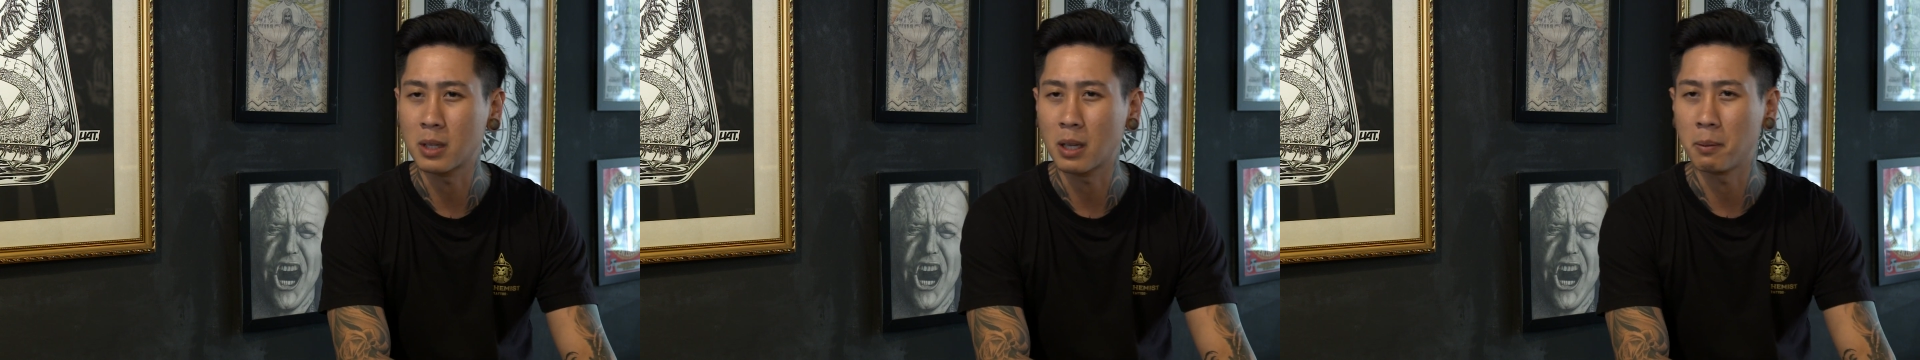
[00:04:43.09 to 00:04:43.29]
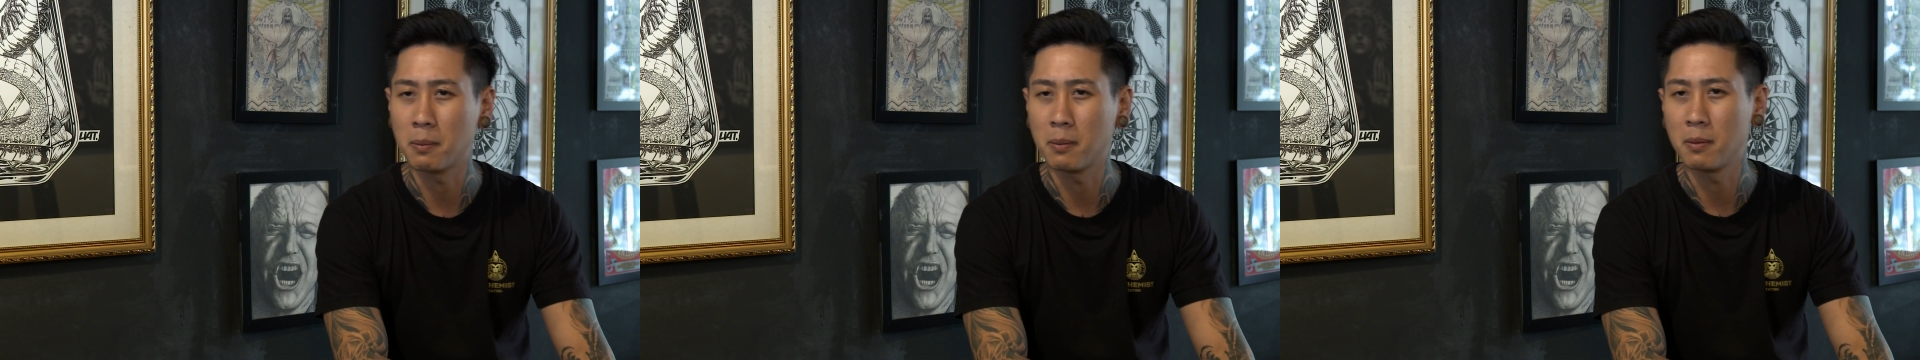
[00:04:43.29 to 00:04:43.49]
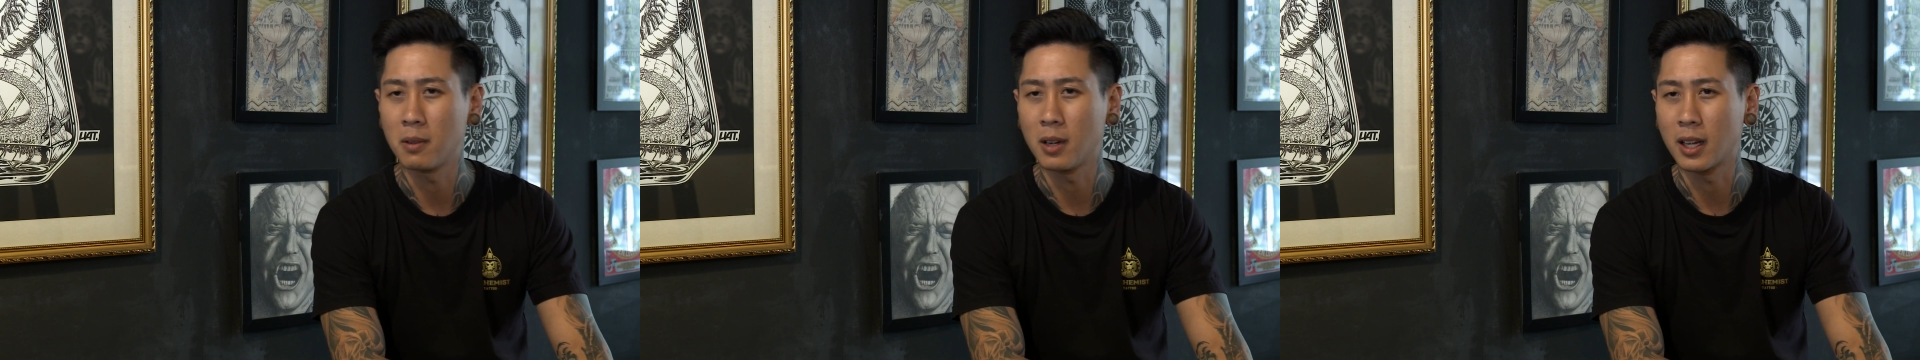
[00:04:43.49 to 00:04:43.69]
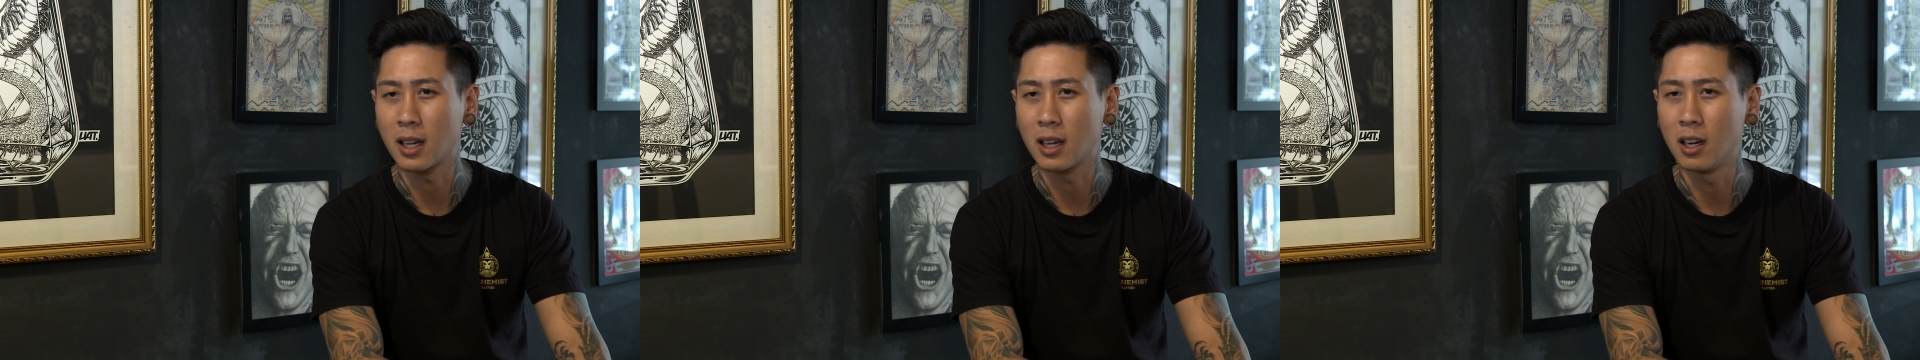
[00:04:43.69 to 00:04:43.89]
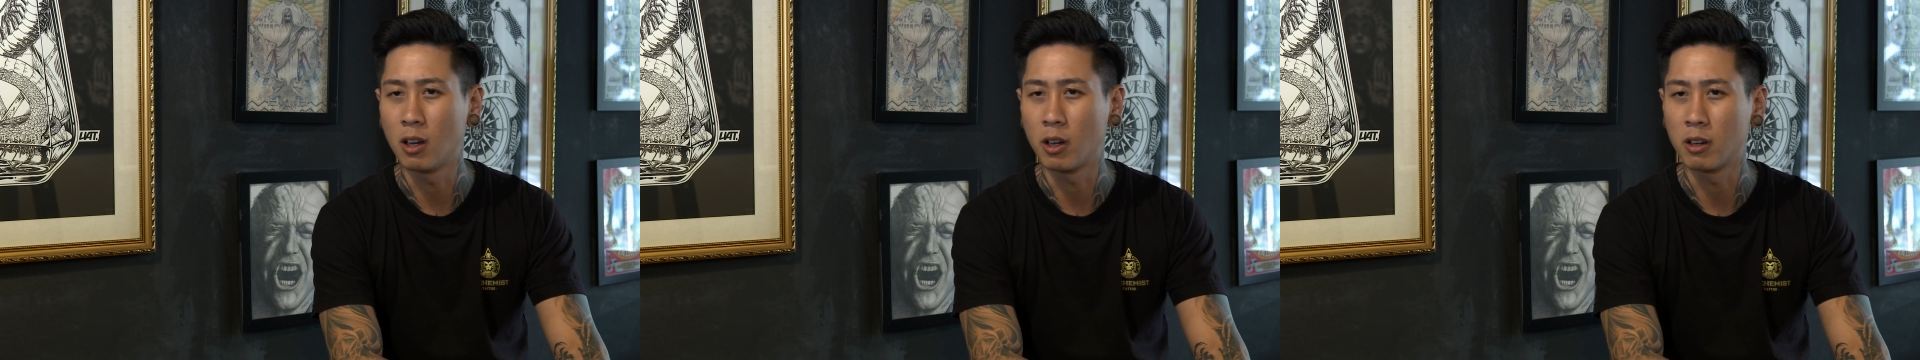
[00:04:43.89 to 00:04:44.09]
up like
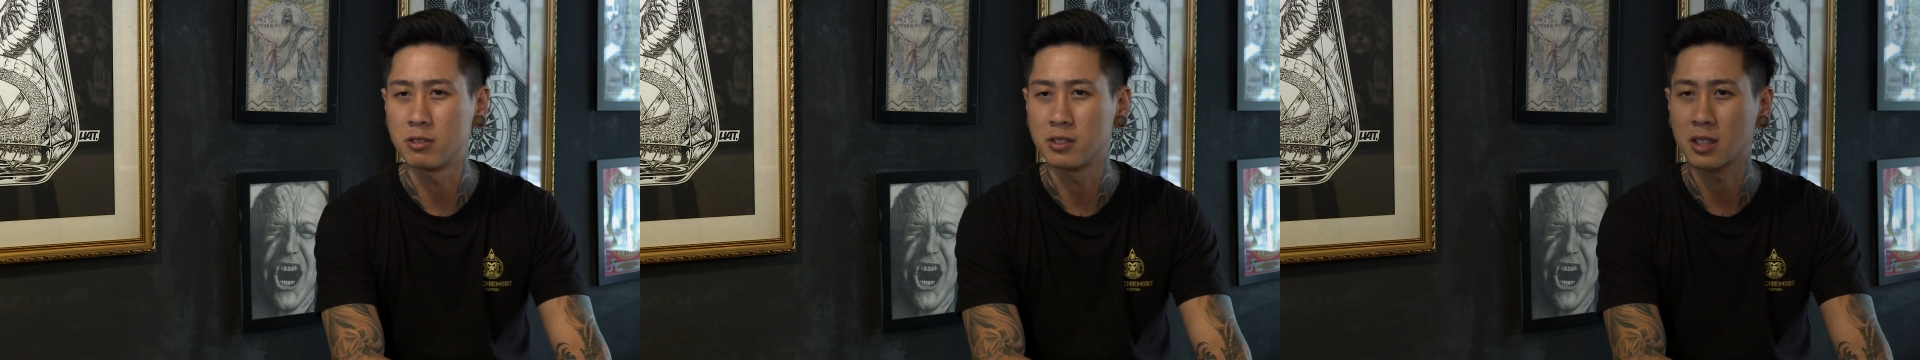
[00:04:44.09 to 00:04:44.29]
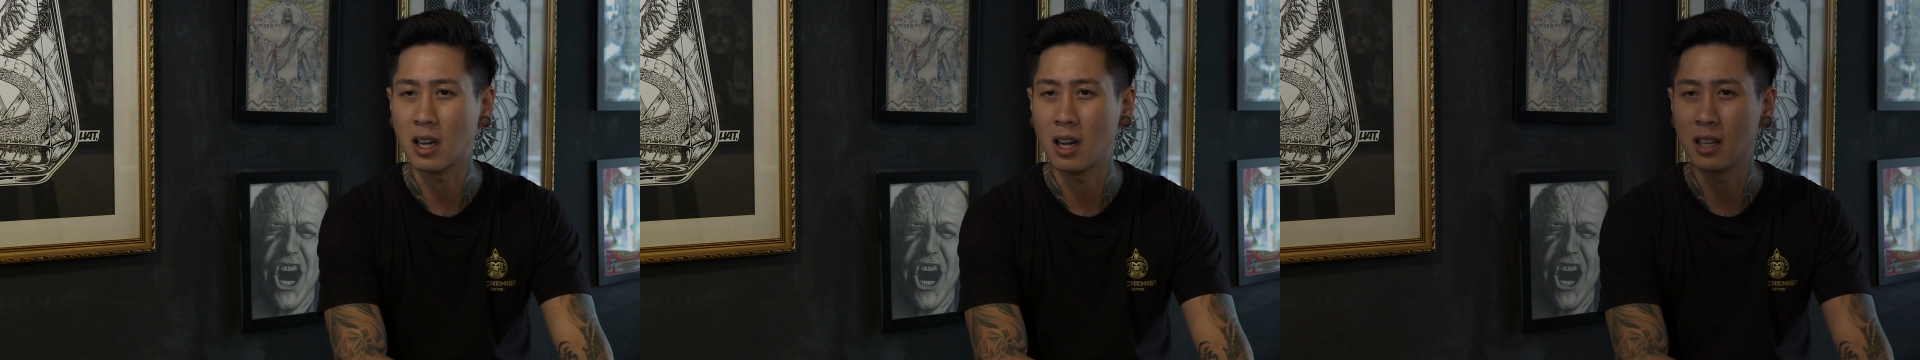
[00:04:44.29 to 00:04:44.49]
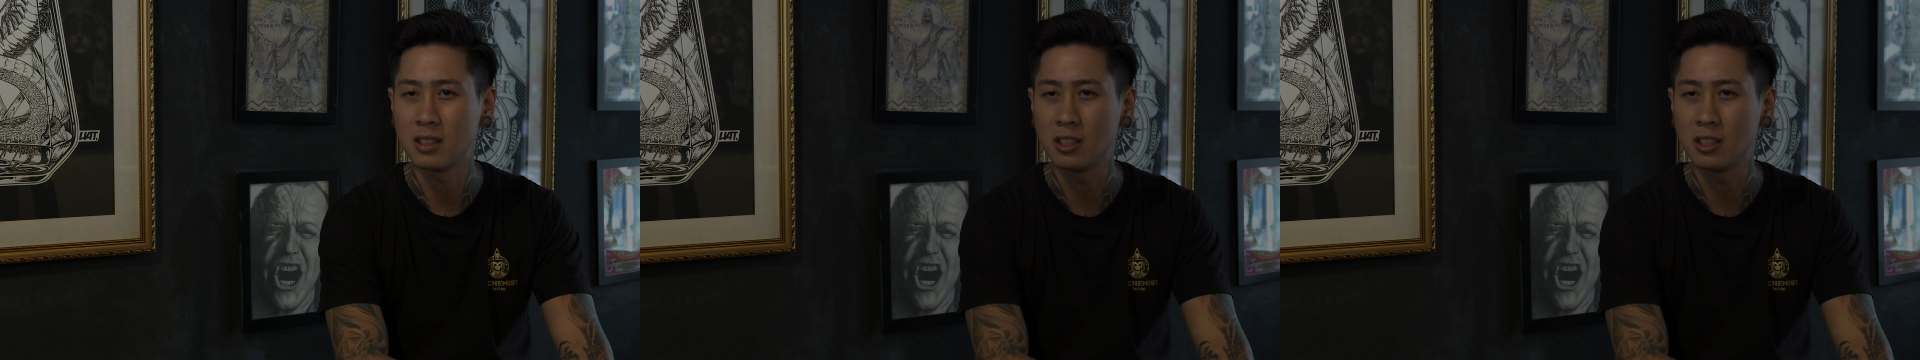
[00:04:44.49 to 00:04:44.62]
a lot of scar